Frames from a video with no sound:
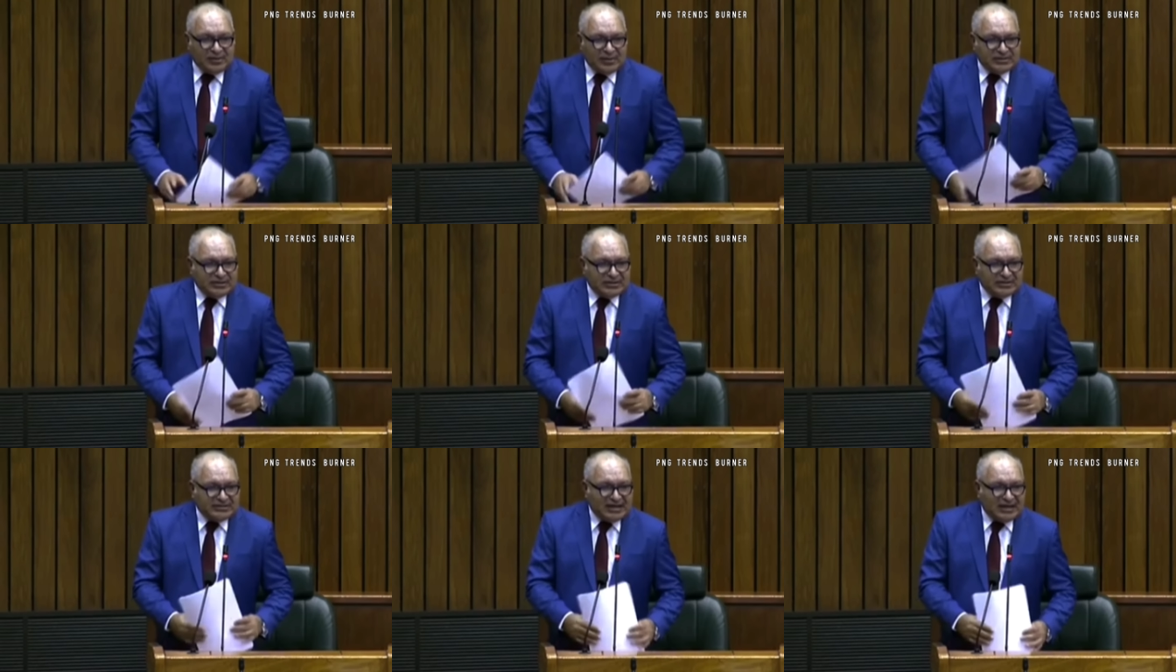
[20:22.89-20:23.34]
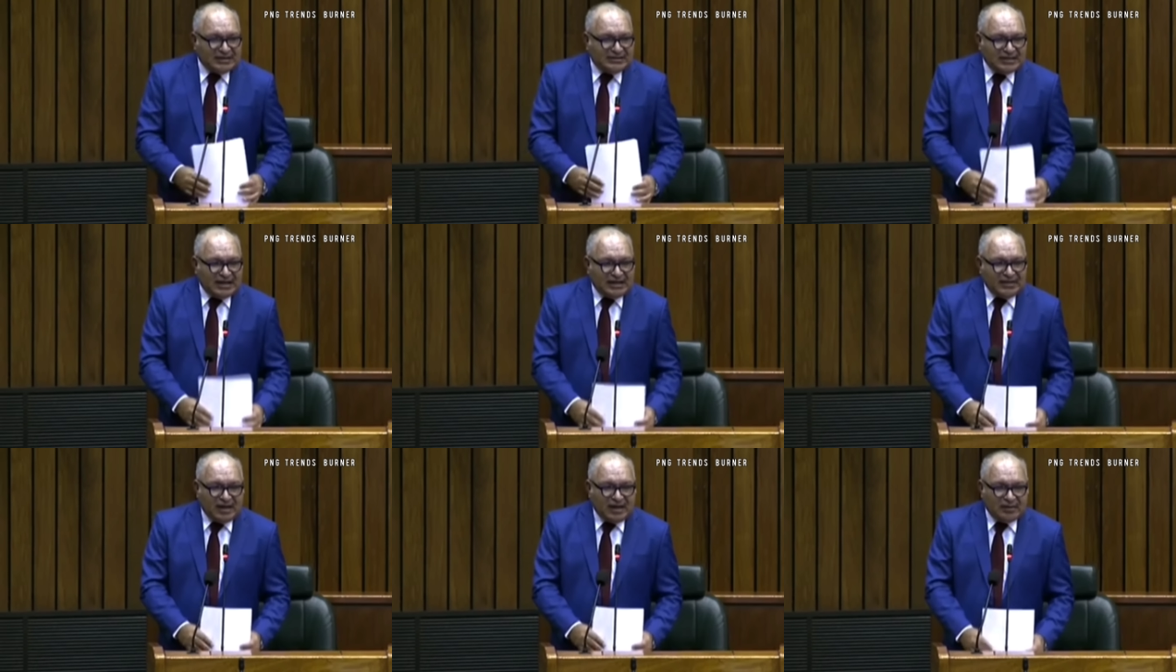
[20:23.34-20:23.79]
coins for
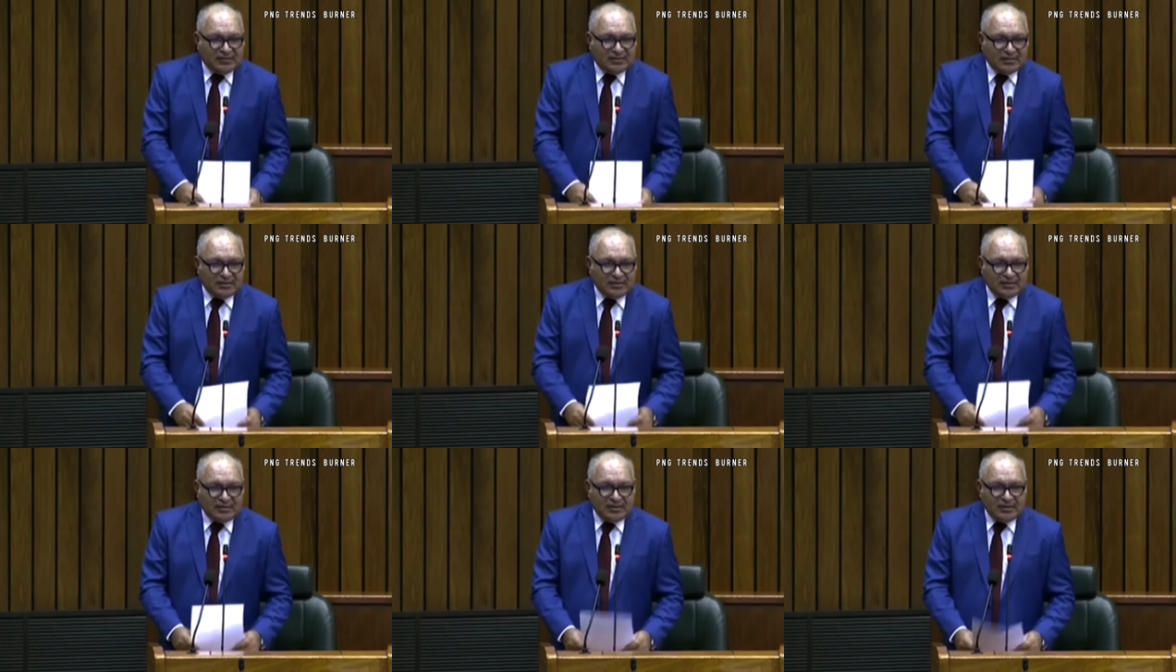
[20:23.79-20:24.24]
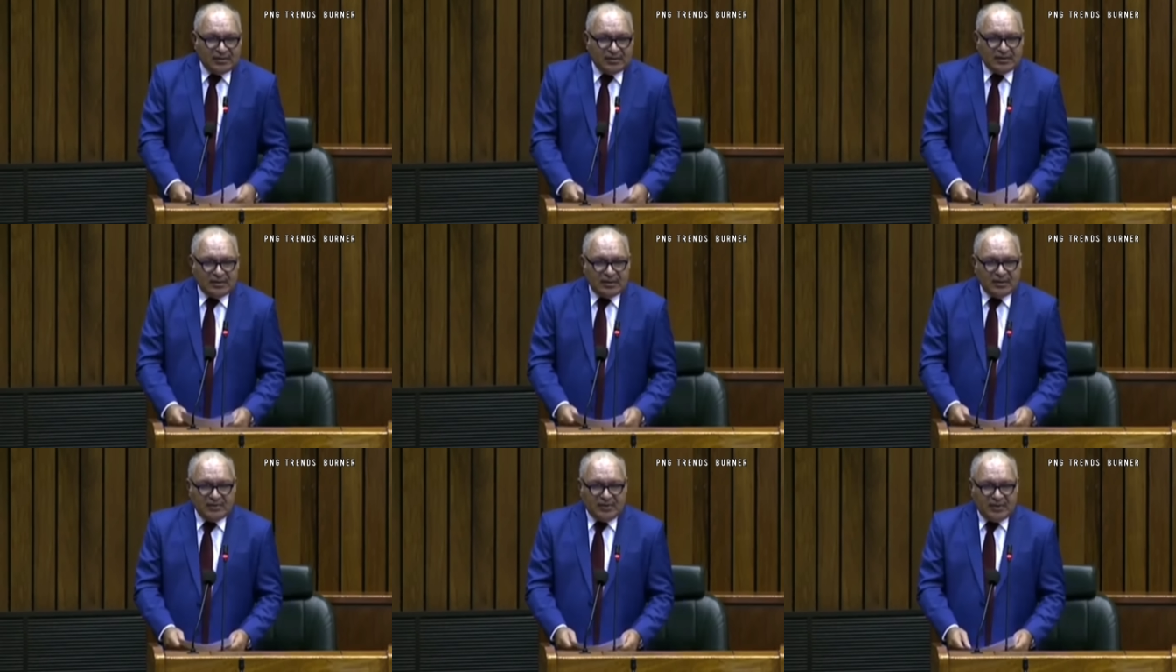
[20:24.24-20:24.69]
side round.
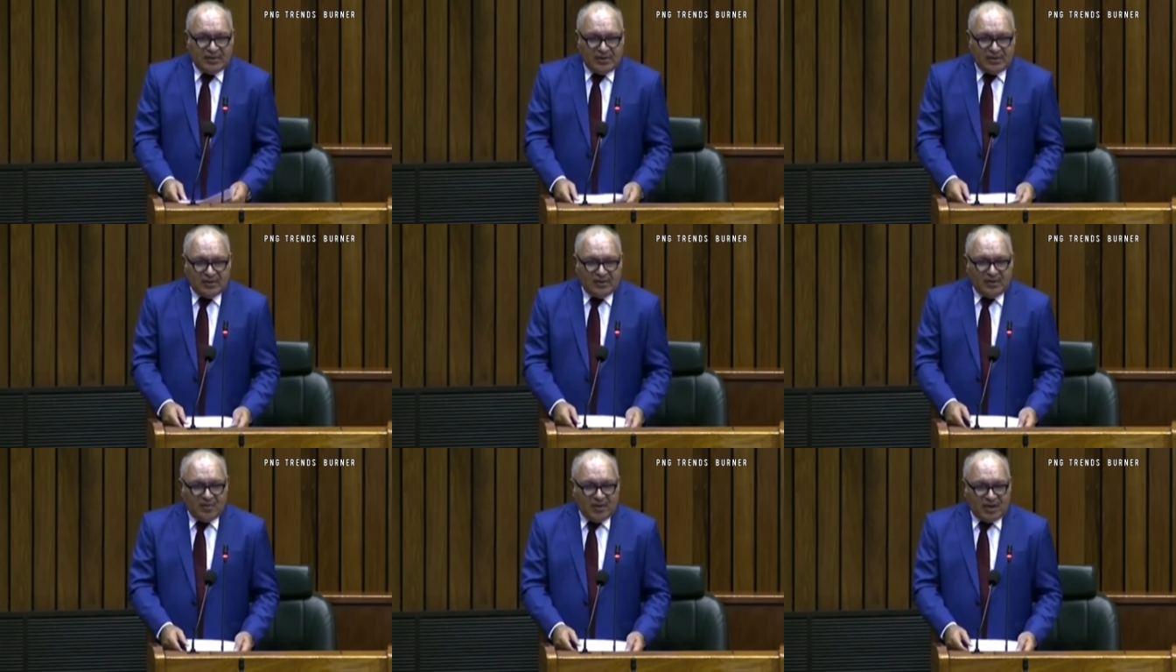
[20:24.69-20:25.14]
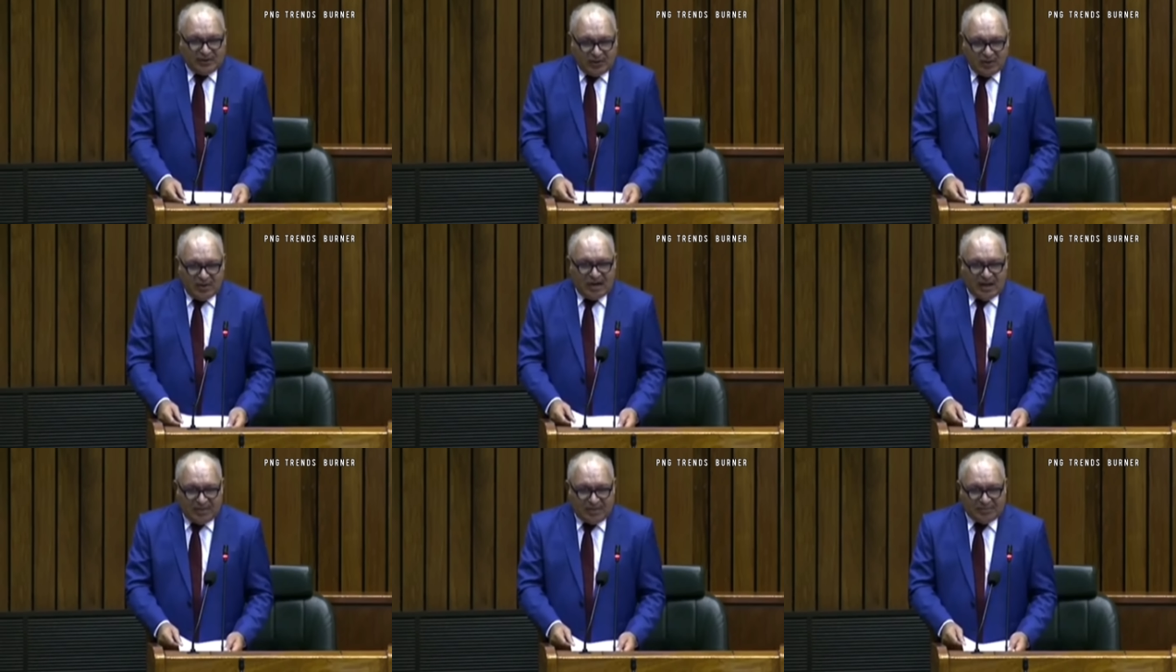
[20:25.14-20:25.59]
We all know what
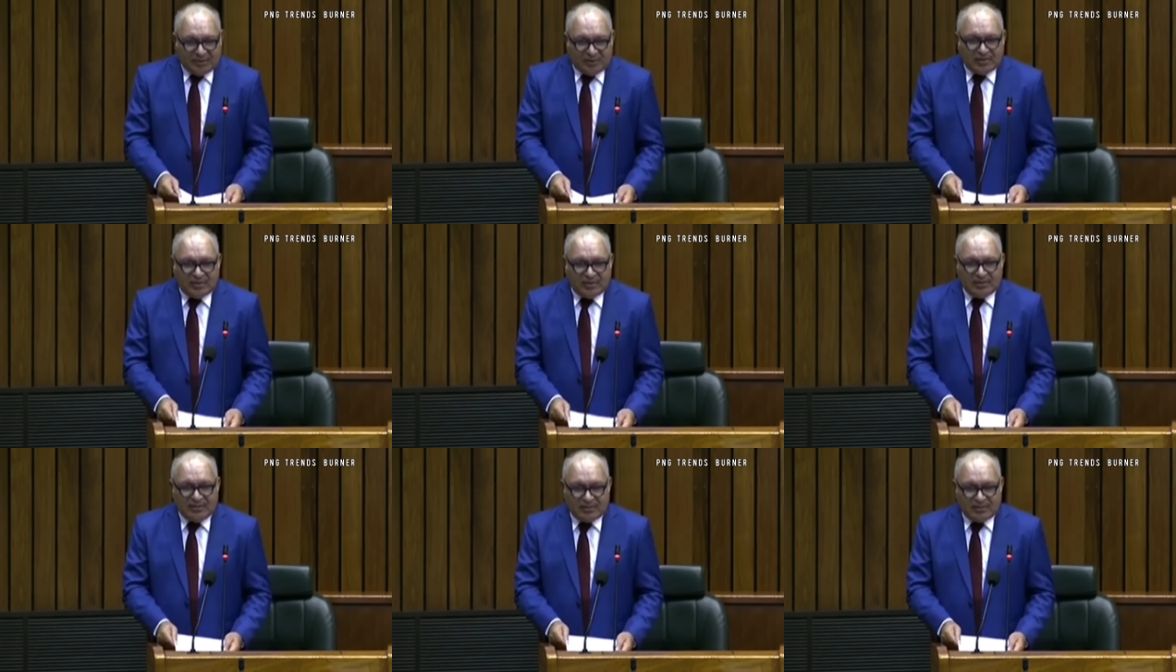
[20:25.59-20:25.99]
you're up to,